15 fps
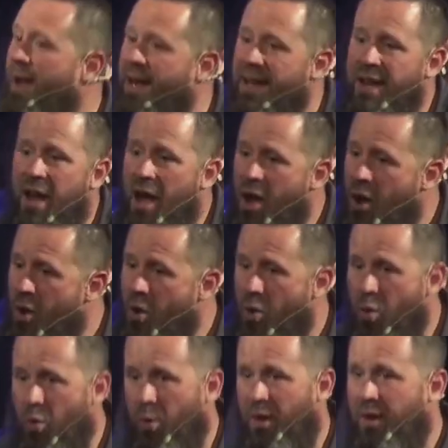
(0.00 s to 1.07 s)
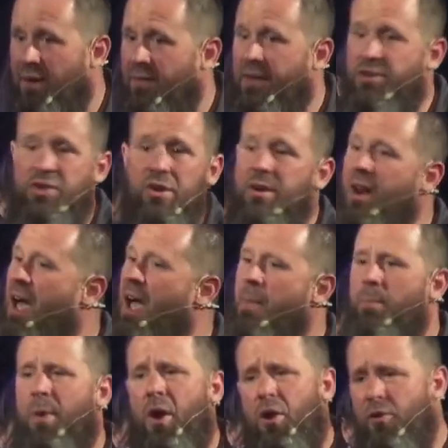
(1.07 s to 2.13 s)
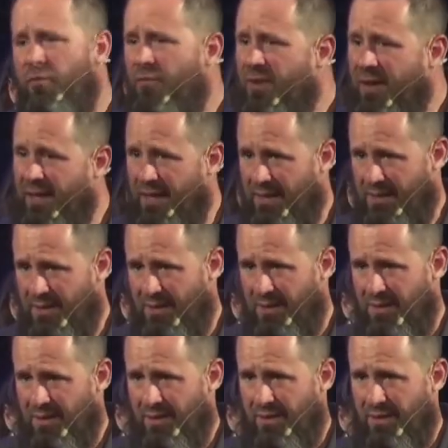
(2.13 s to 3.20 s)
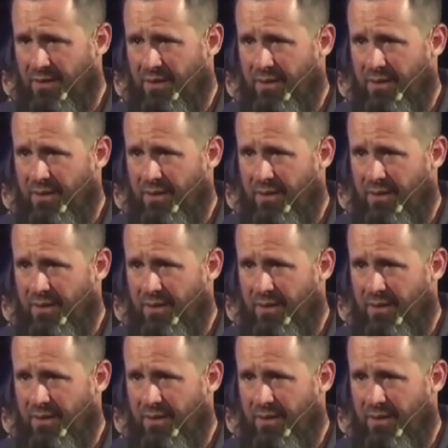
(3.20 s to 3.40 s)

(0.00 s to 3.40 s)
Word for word: already know that you're not perfect.